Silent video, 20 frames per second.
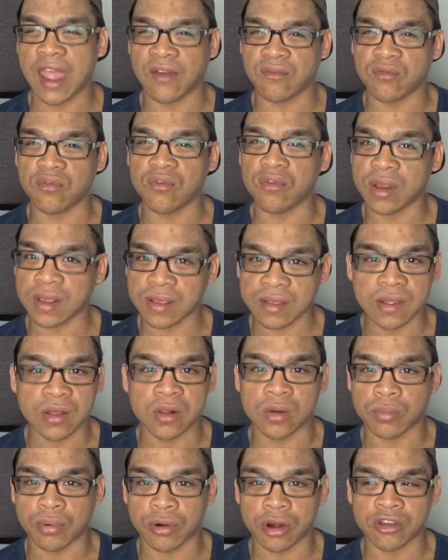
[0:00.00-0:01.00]
every
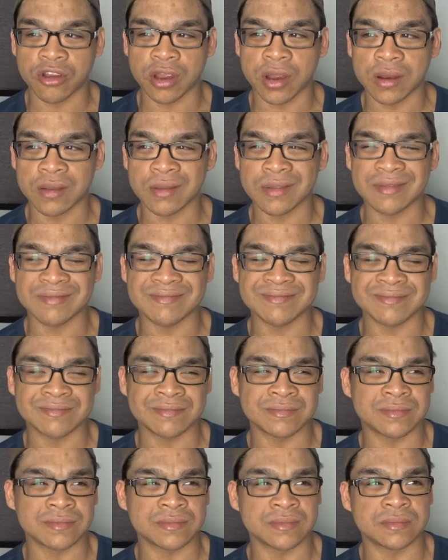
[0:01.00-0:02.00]
single project.
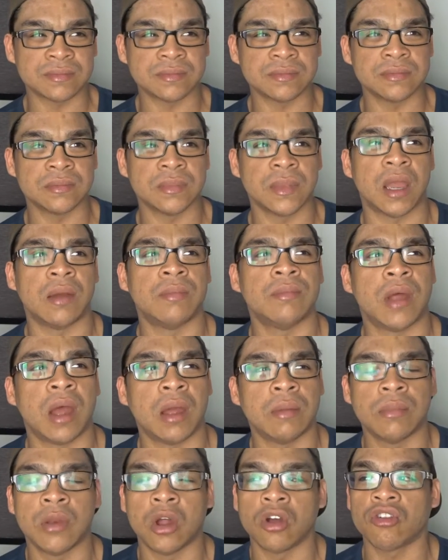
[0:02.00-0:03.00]
Mm, I'm,
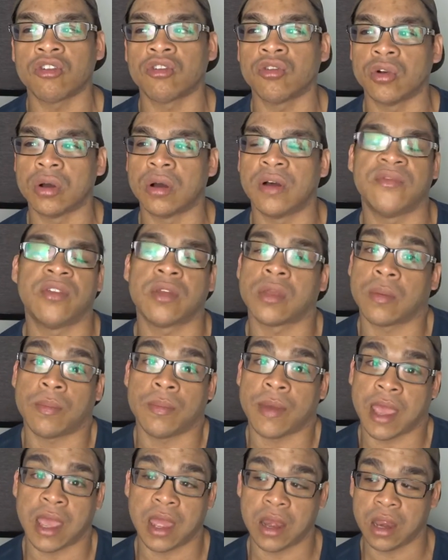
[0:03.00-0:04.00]
I'm not sure off the top of
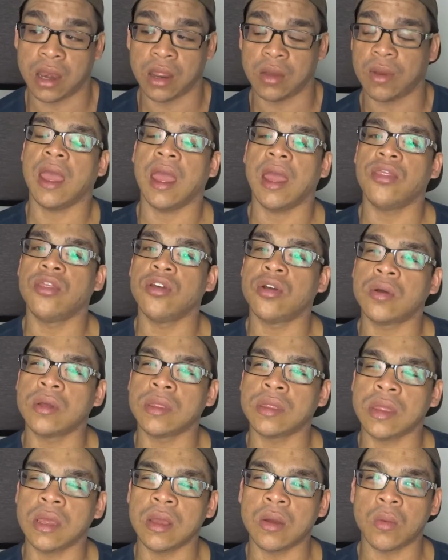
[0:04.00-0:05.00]
my head anyway. And the
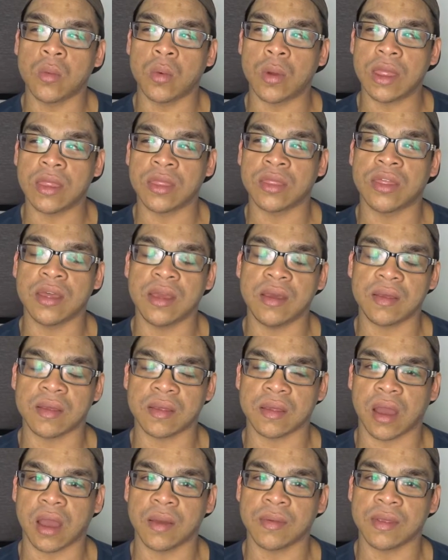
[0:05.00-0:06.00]
good thing with these
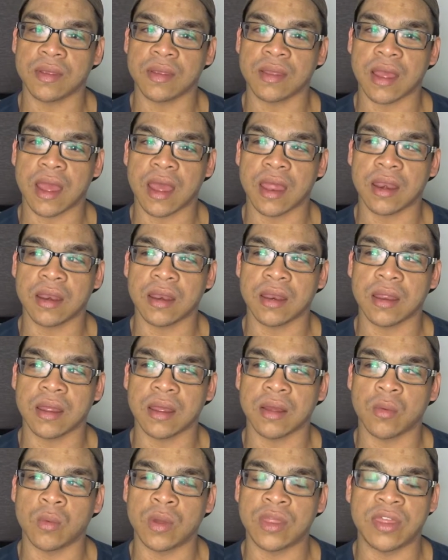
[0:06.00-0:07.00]
types is that
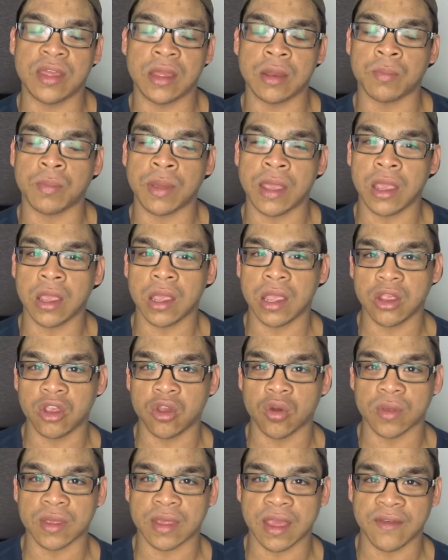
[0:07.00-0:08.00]
with it being in
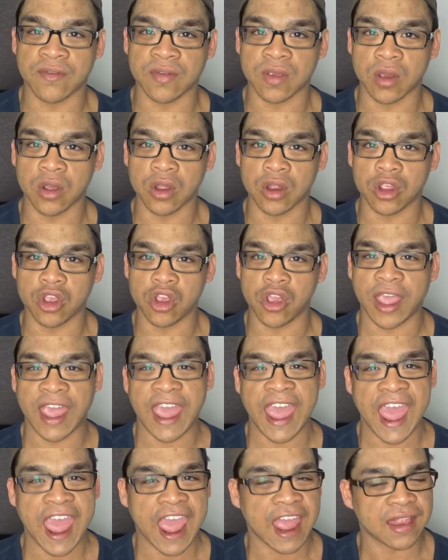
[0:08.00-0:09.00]
your safe zone, you
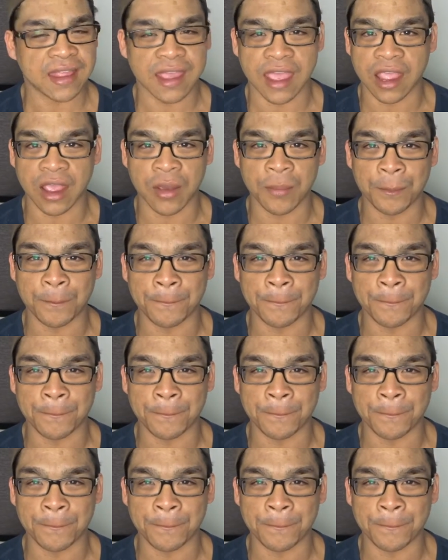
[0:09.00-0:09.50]
can take